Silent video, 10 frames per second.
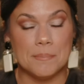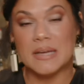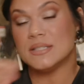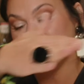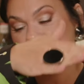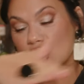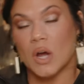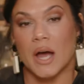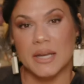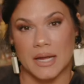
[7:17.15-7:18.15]
Basically, you
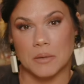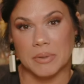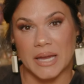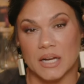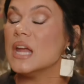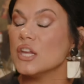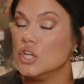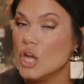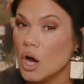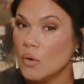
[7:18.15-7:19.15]
cut an eggplant. Now, you
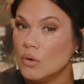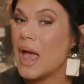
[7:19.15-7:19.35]
know,